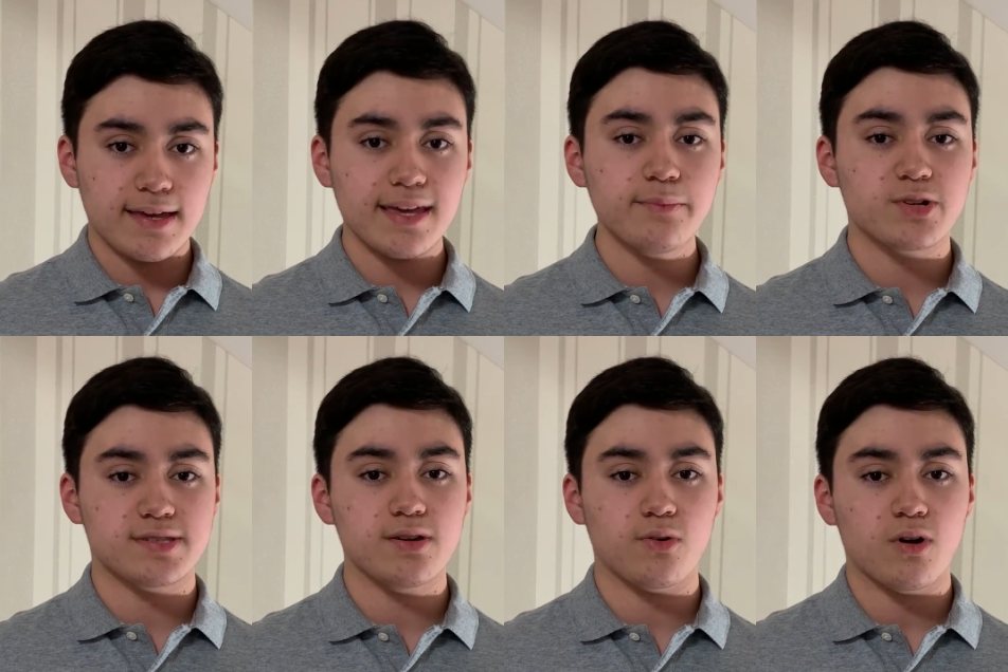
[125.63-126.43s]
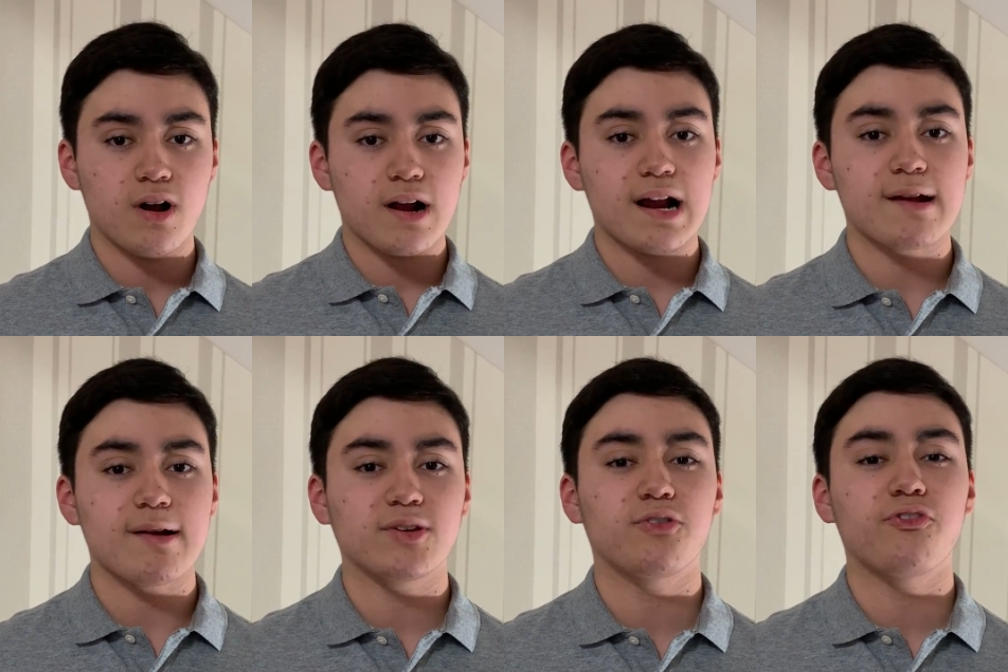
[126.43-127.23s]
In Brazil,
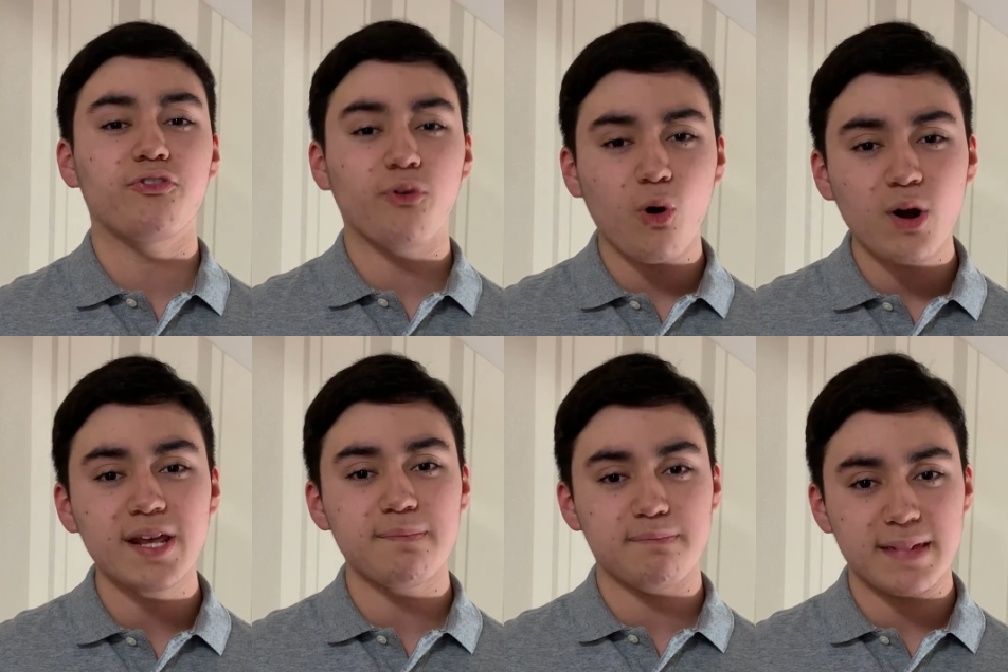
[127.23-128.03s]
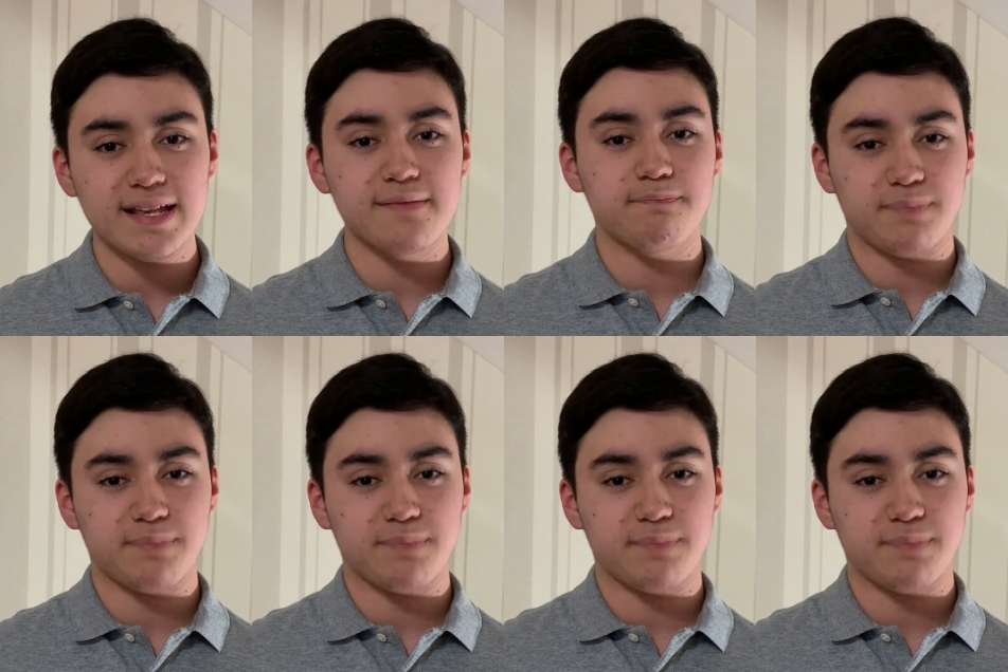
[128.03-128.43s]
around 40 million